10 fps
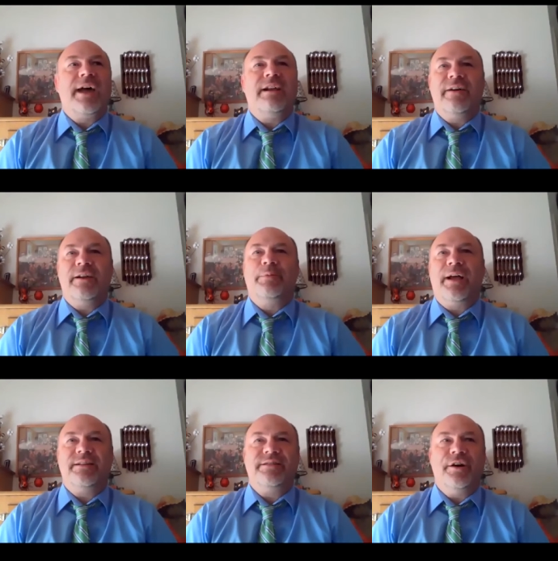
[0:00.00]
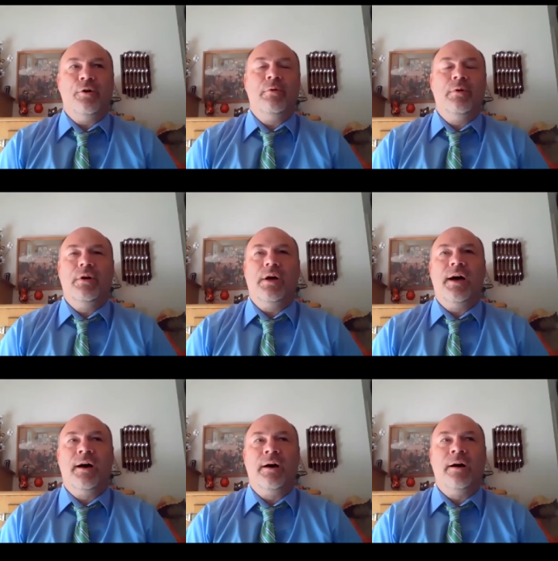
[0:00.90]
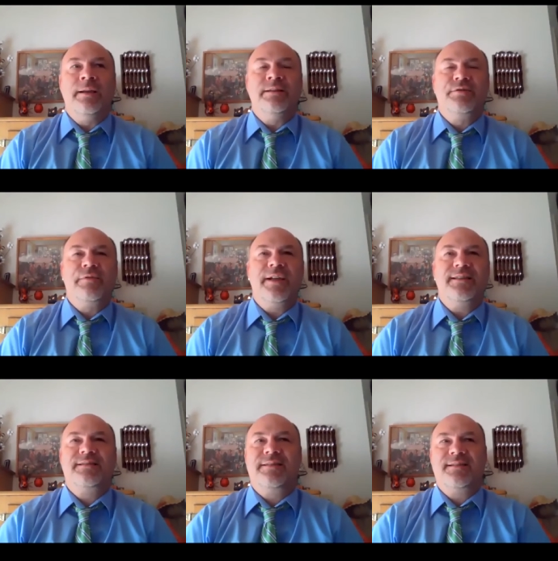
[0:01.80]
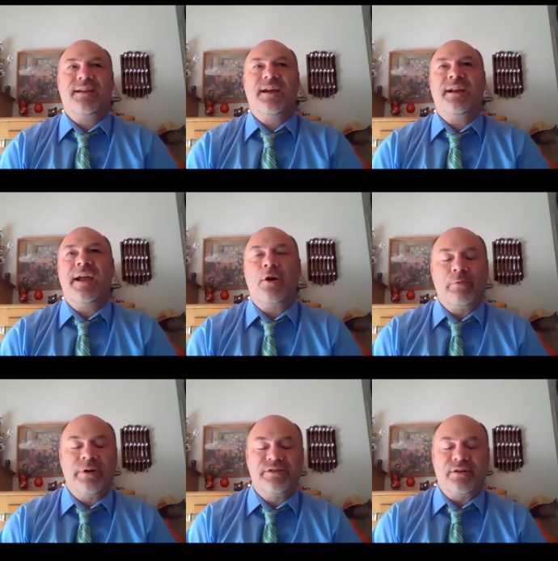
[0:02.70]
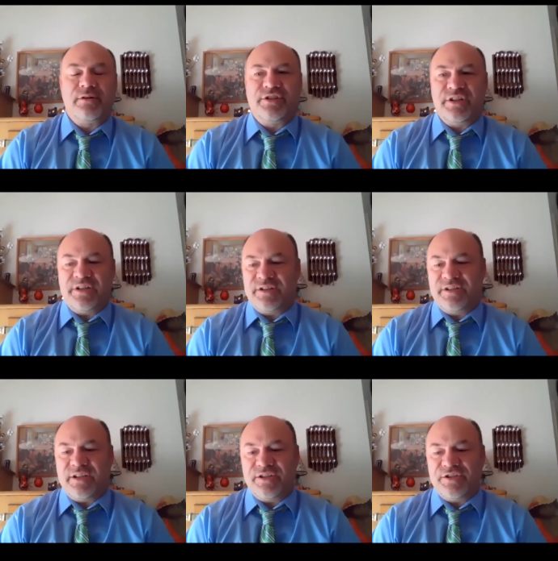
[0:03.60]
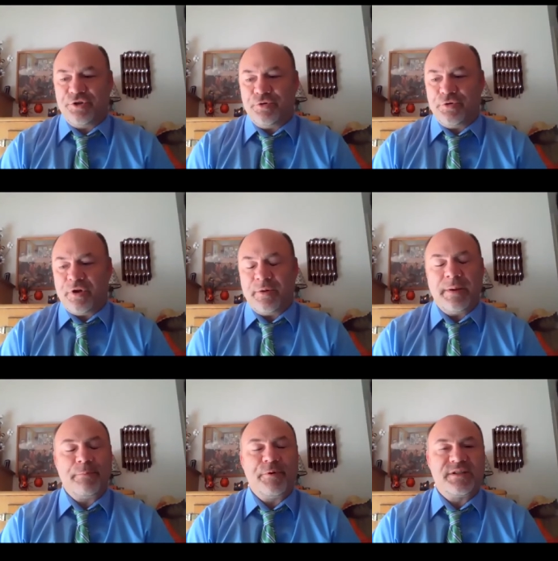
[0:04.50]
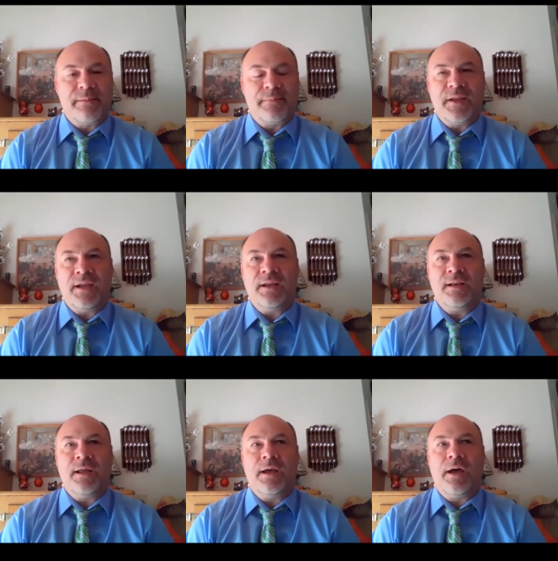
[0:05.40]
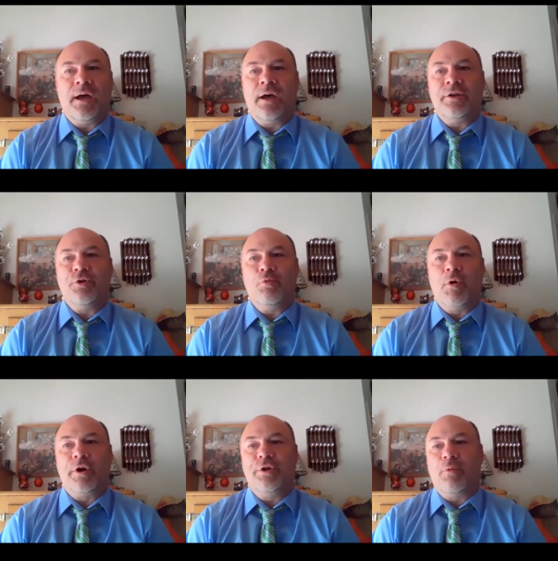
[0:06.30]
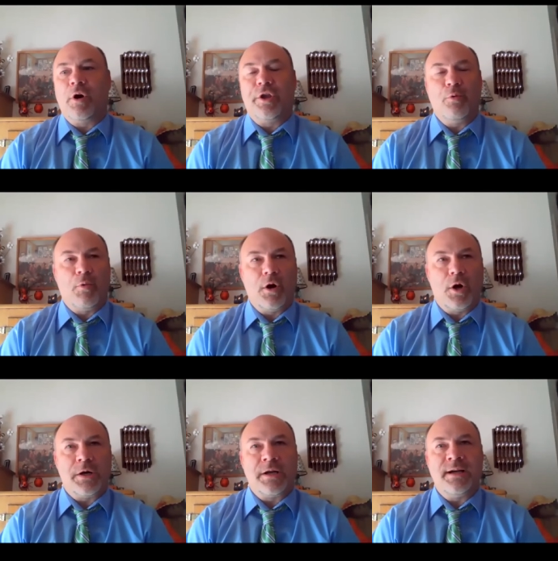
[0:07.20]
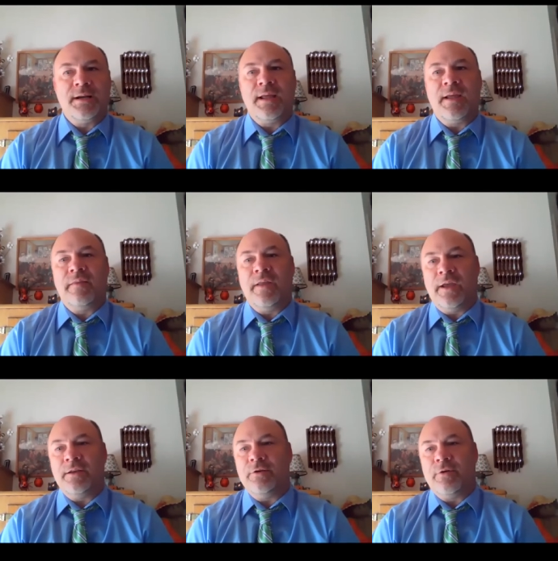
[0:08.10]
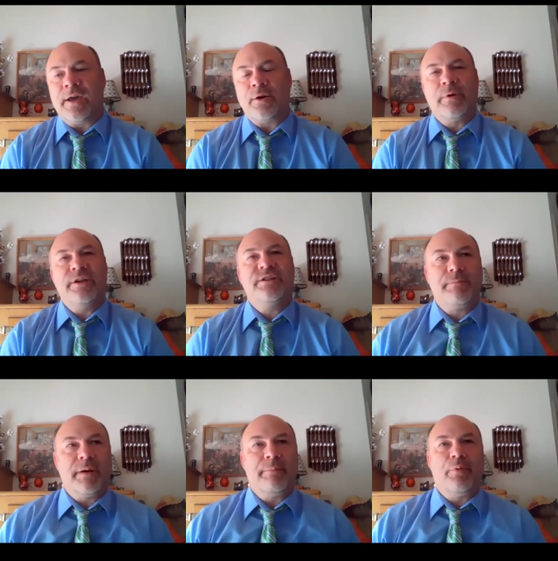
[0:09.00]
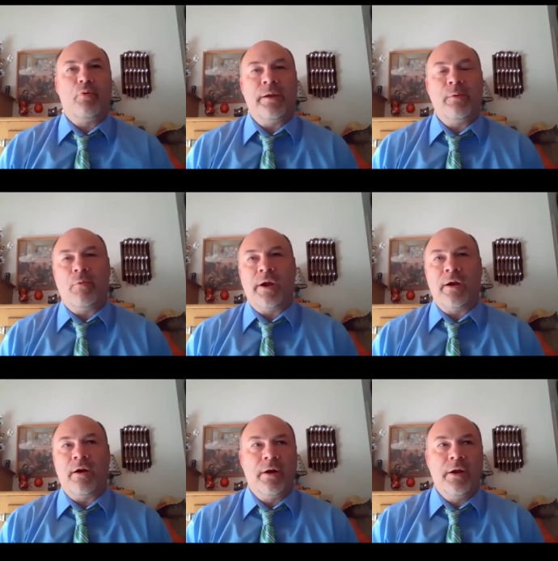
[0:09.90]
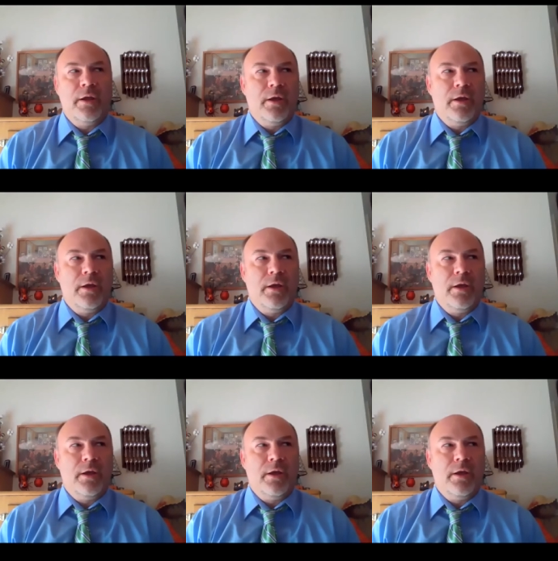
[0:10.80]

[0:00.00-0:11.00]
kind of at a plateau. Uh, and so that's that's kind of how research is: is you, you come up with something, uh, you work, you work, you work on it, and then you kind of reach a, a, point where